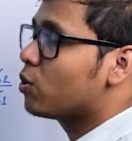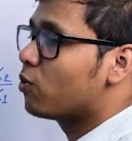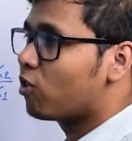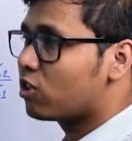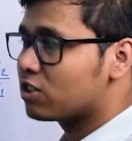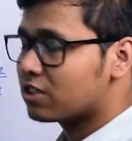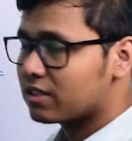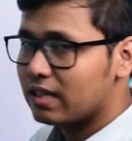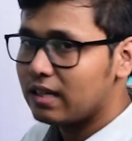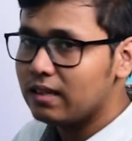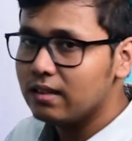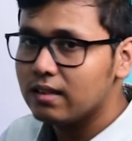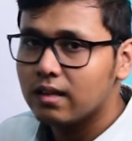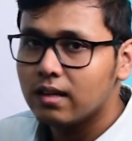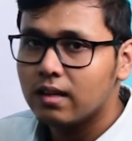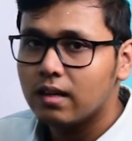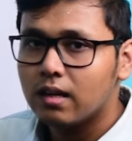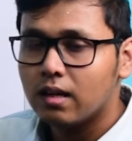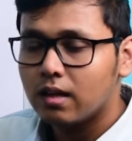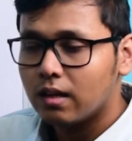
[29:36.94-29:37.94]
towards the
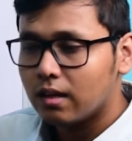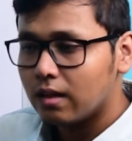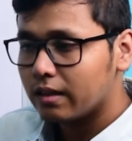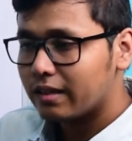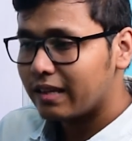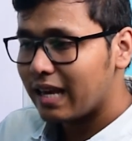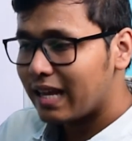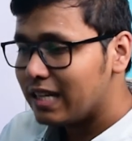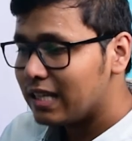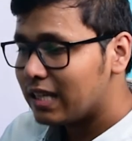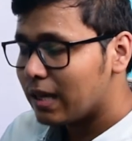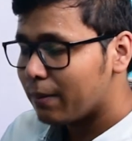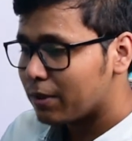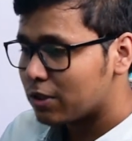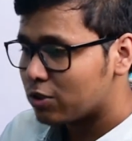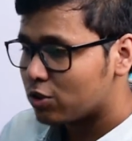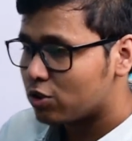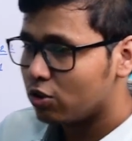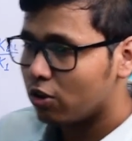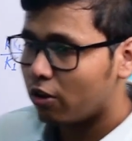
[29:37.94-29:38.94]
carrying
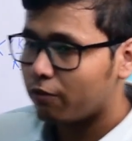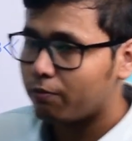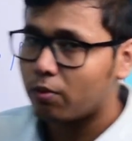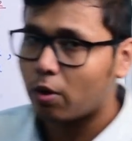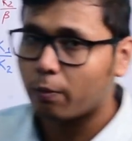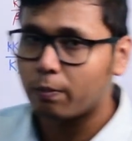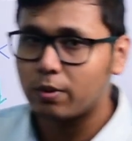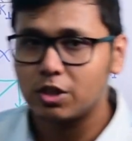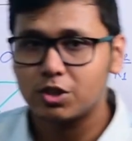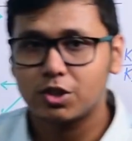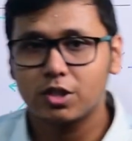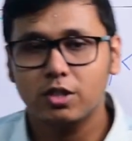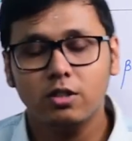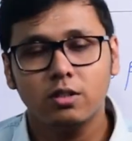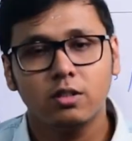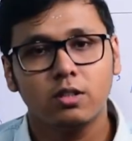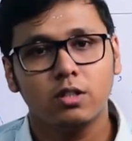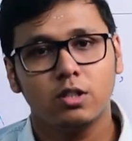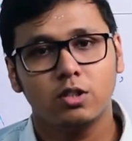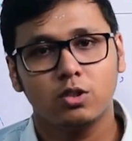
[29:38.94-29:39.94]
capacity of population
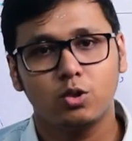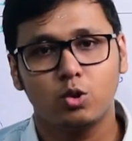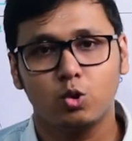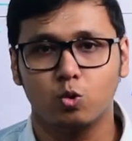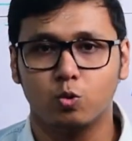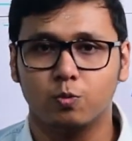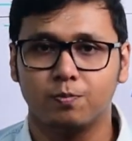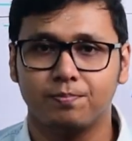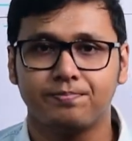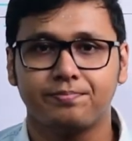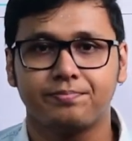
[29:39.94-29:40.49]
two.